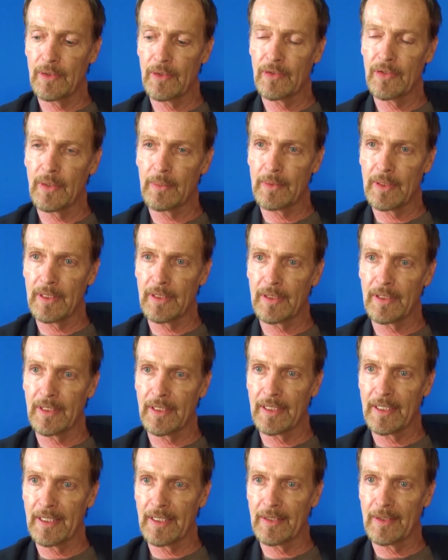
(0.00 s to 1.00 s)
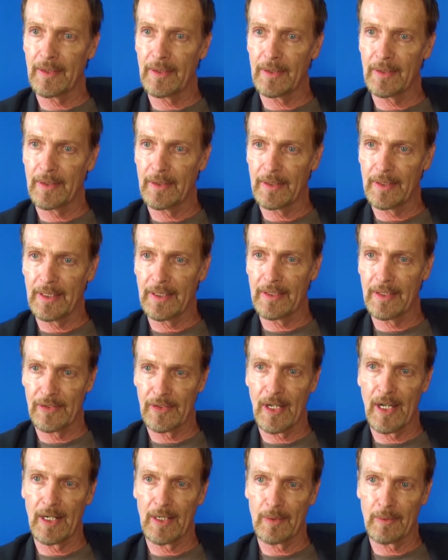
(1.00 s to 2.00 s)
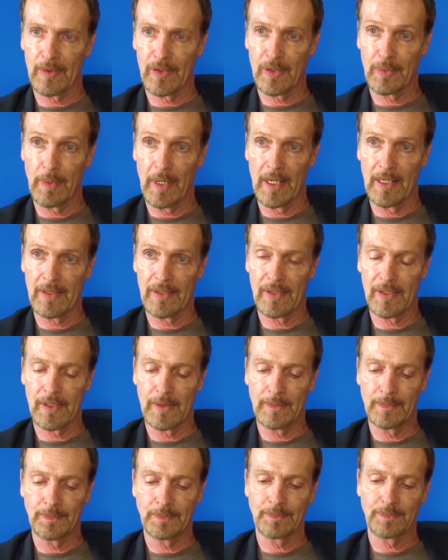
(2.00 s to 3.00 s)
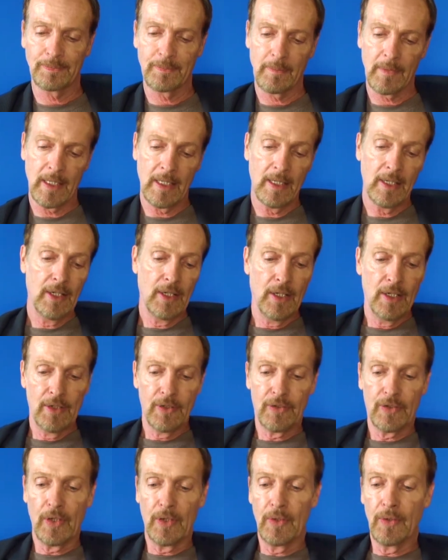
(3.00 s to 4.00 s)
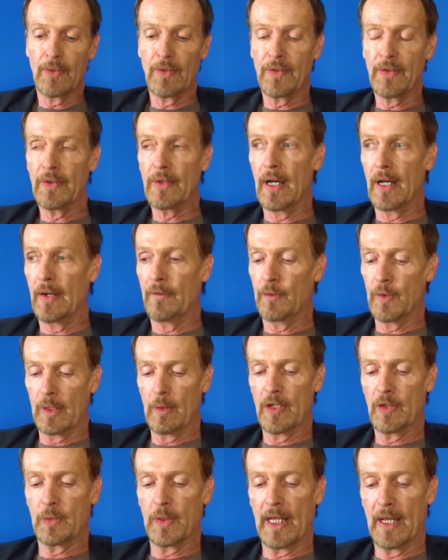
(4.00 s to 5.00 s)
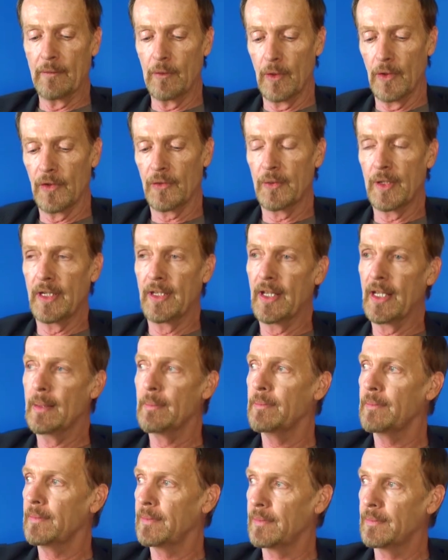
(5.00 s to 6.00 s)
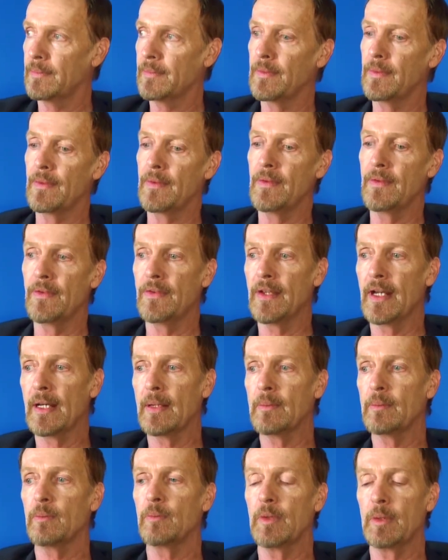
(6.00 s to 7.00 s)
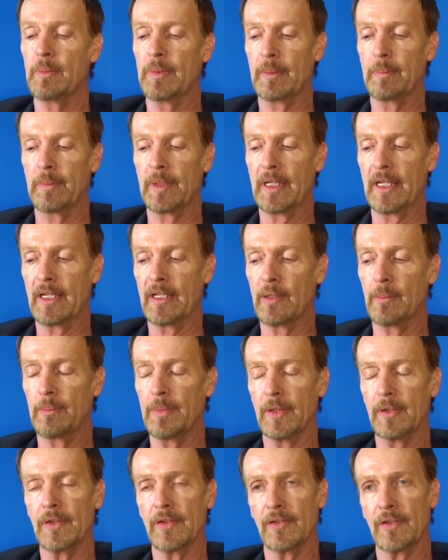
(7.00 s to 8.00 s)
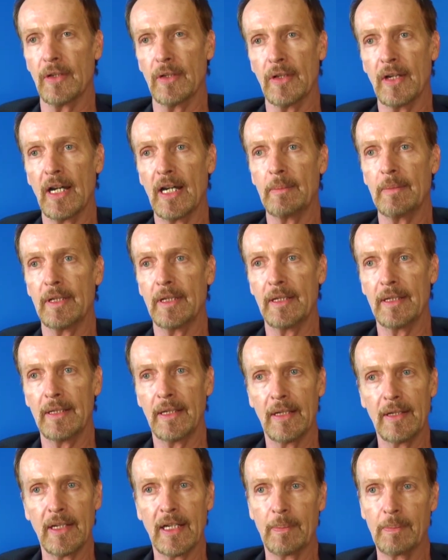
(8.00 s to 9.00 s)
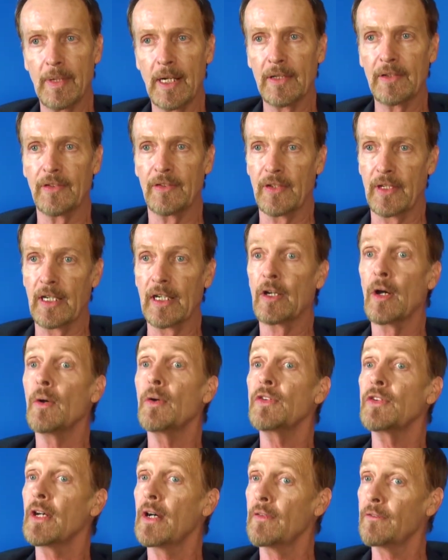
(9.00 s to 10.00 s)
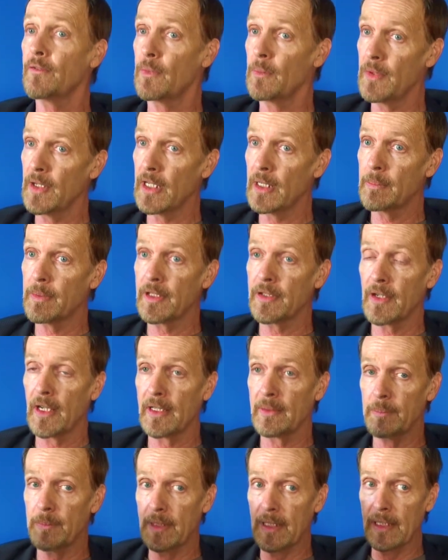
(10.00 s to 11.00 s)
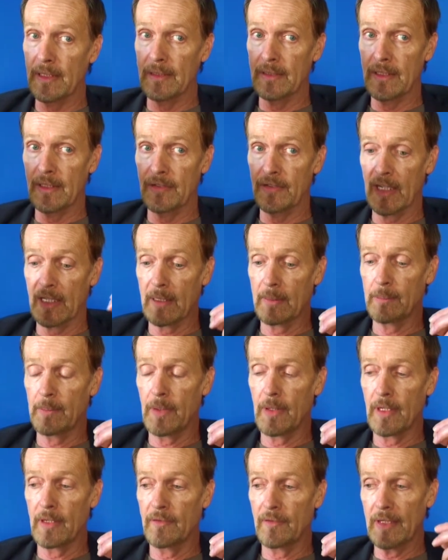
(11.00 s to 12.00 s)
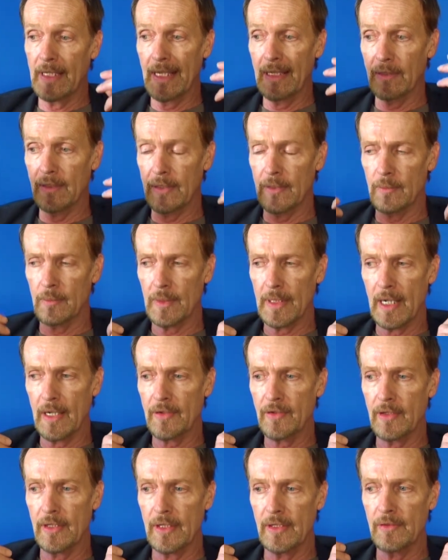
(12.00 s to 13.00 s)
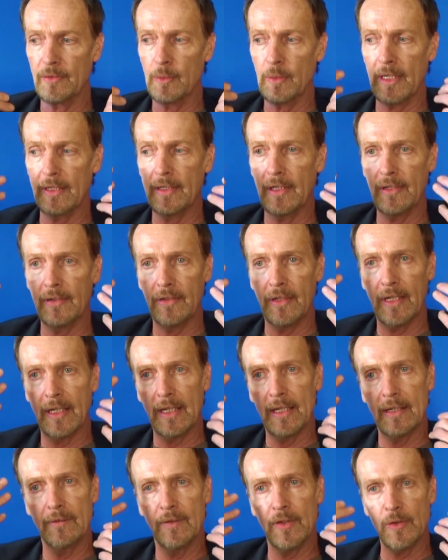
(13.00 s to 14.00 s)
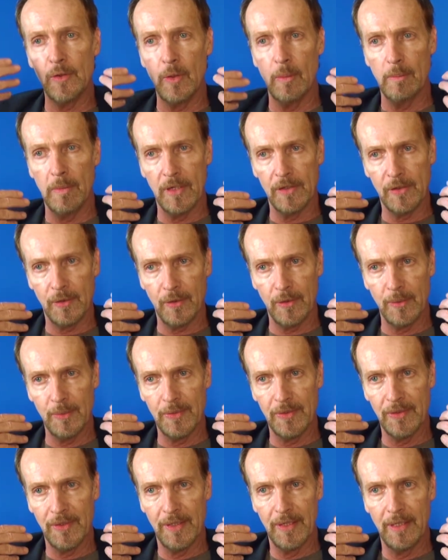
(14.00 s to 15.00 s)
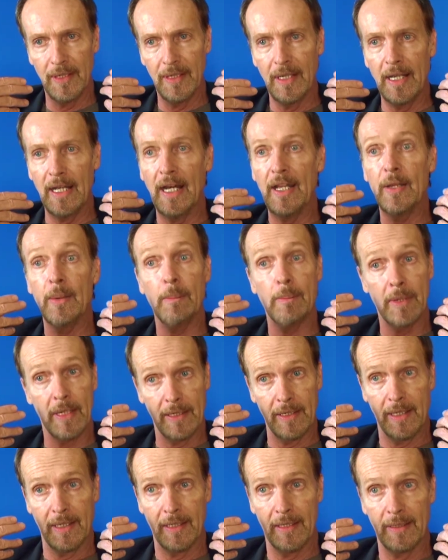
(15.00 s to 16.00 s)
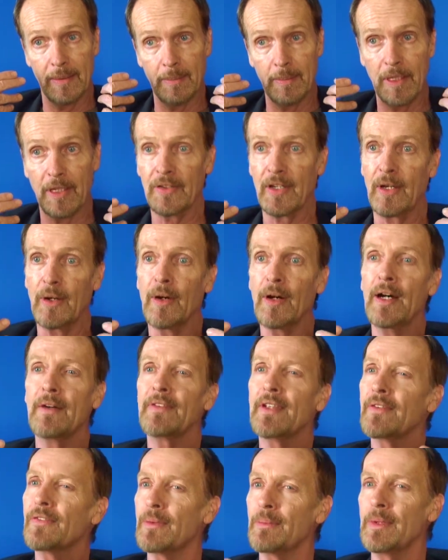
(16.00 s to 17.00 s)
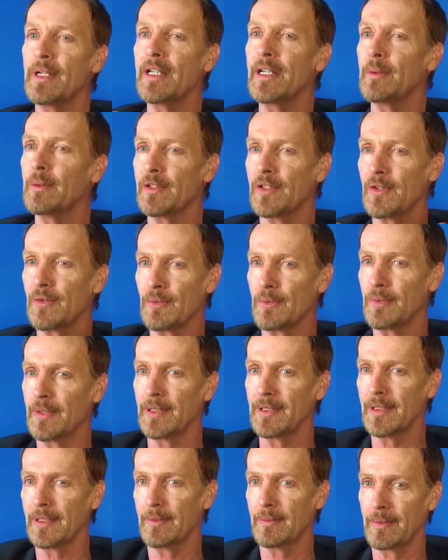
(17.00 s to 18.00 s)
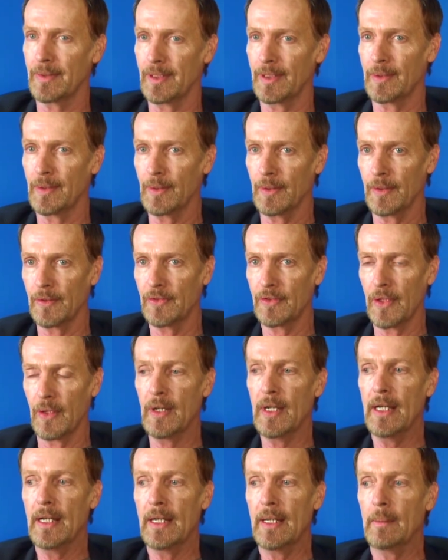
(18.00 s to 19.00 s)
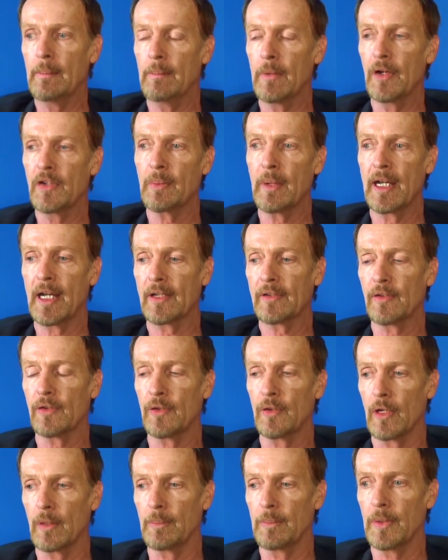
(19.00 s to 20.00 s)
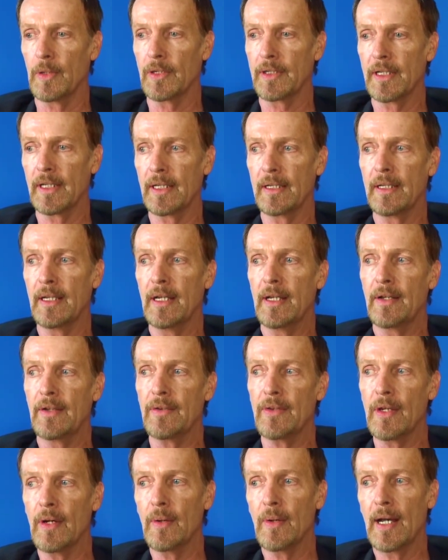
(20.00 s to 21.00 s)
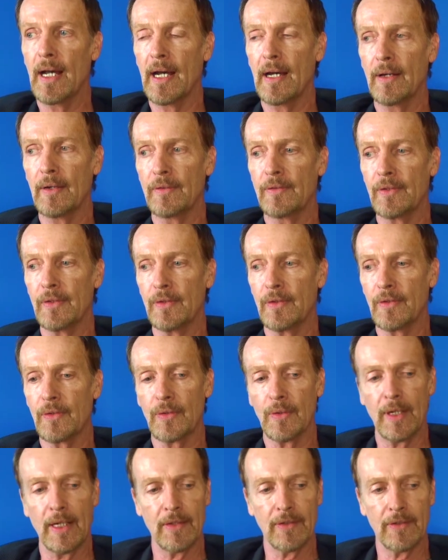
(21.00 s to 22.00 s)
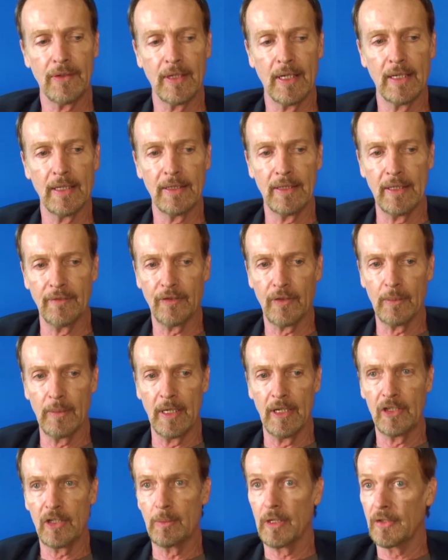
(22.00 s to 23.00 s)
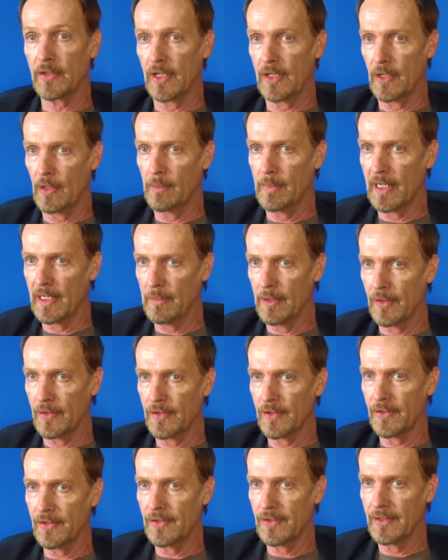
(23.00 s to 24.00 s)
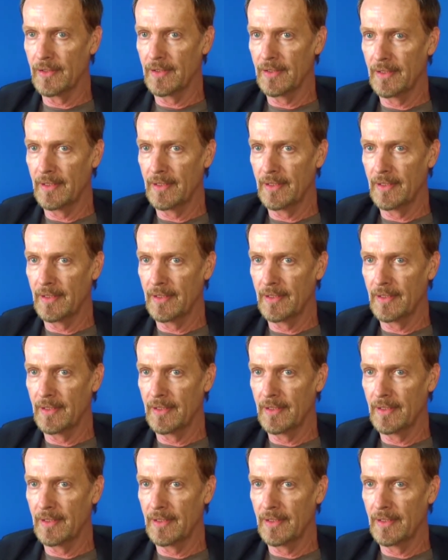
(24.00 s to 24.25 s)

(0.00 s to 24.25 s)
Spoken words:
do something, you're going to get the desired response. So once we have all three of them, then we begin to build this alignment, and now you got to practice it. It goes on from there because the second part of nailing the reaction is when I teach you the individual muscle groups and the meaning, because they all have different meaning, which is really, really cool. So most of my actors who are booking know how to translate the information because they know about emotions,